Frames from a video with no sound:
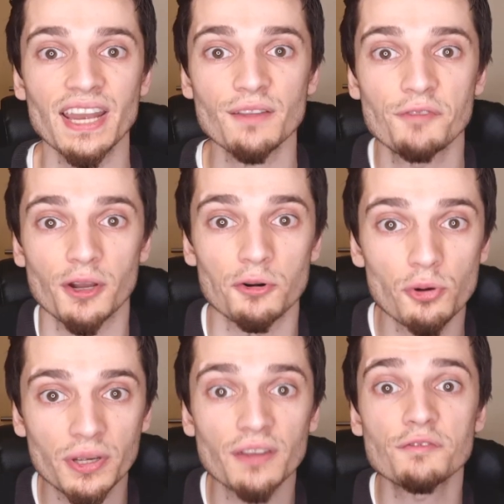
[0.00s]
if you're
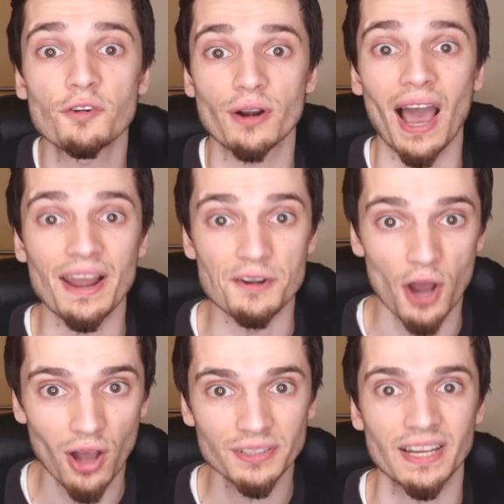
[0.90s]
looking for
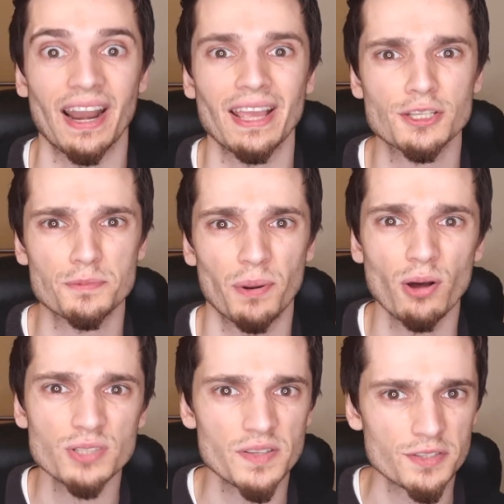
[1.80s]
another
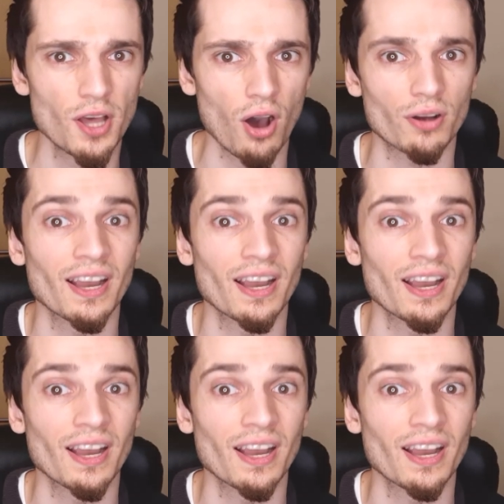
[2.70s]
explosive stock,